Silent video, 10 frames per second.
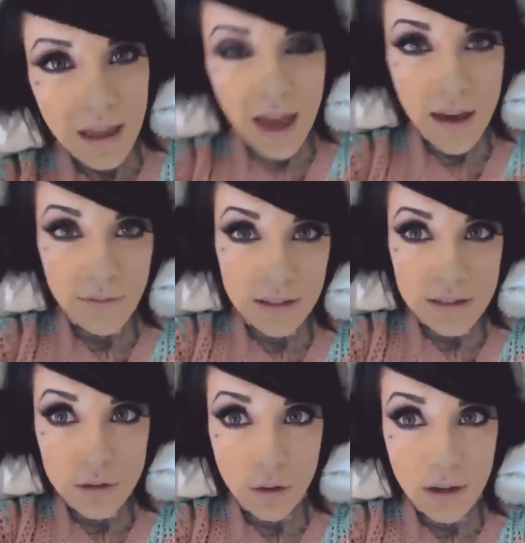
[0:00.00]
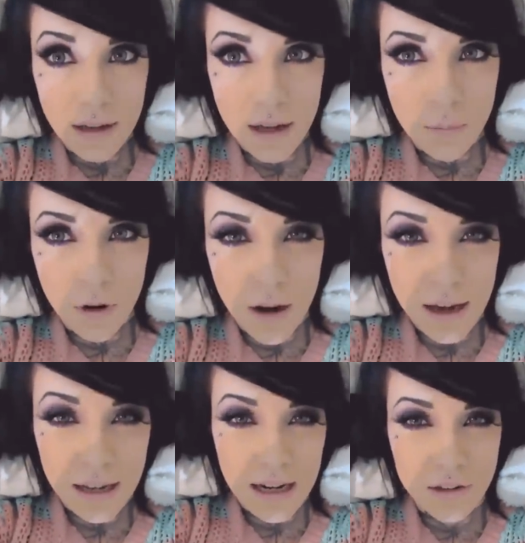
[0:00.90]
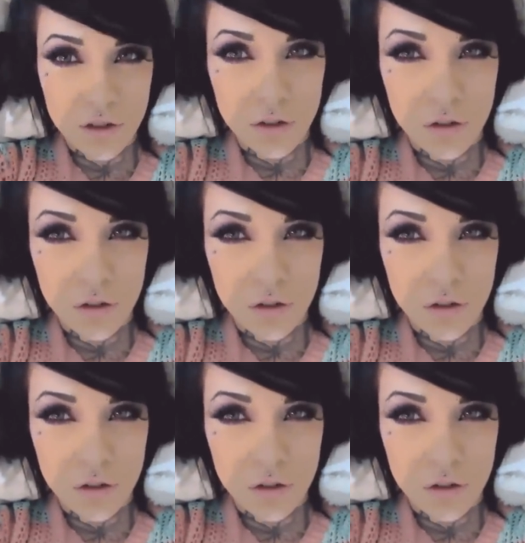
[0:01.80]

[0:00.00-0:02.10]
having this great camera, I can actually